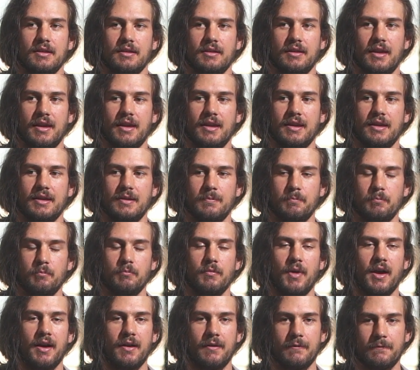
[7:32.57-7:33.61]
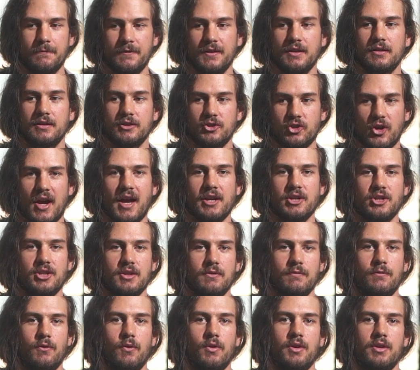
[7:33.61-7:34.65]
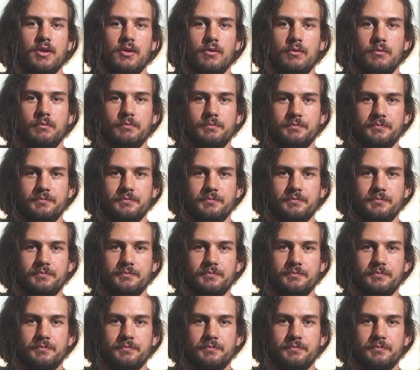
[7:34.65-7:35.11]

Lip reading: they feel attraction for you.